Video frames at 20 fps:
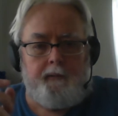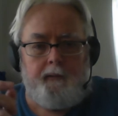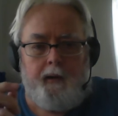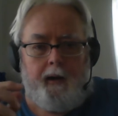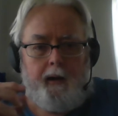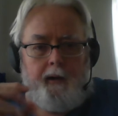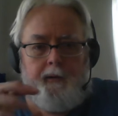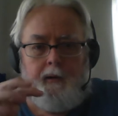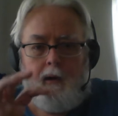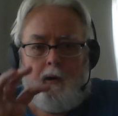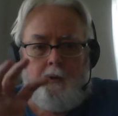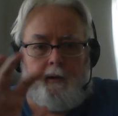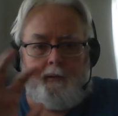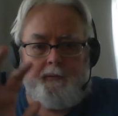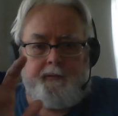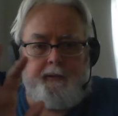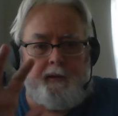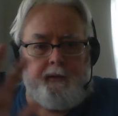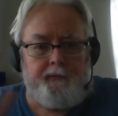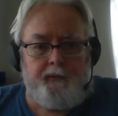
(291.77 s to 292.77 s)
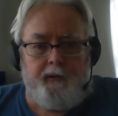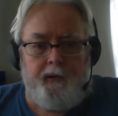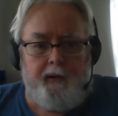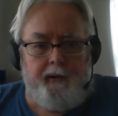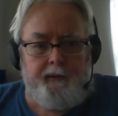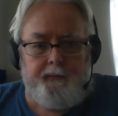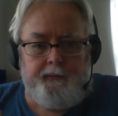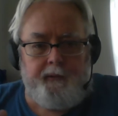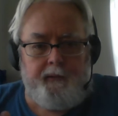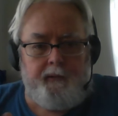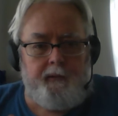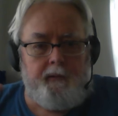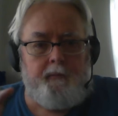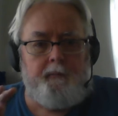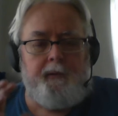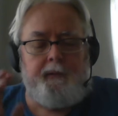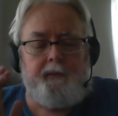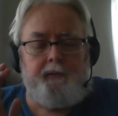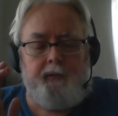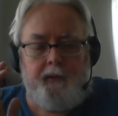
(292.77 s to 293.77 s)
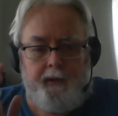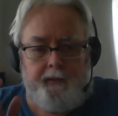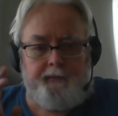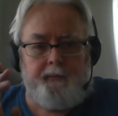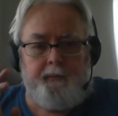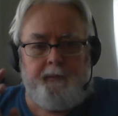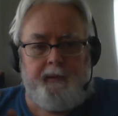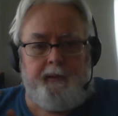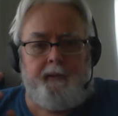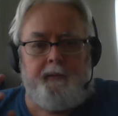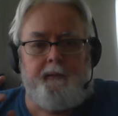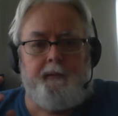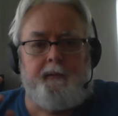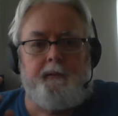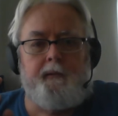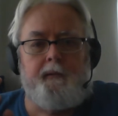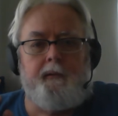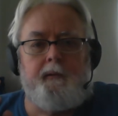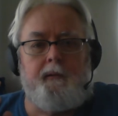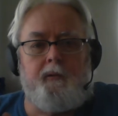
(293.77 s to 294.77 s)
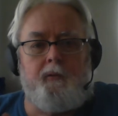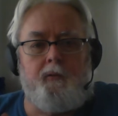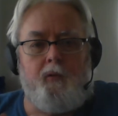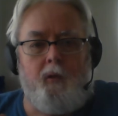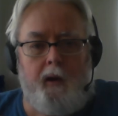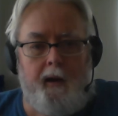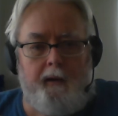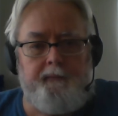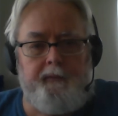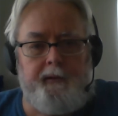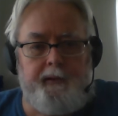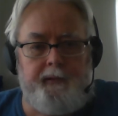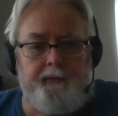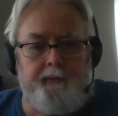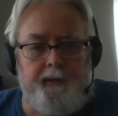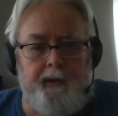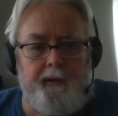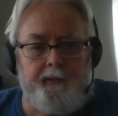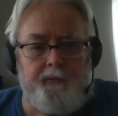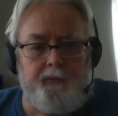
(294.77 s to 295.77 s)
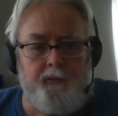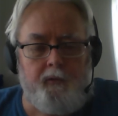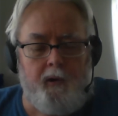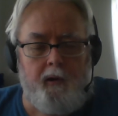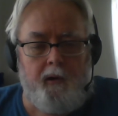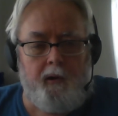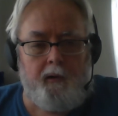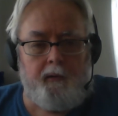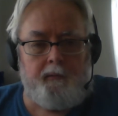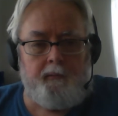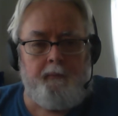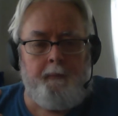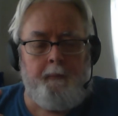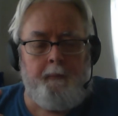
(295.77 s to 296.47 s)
I know that sounds crazy, but trust me, gravity is that strong.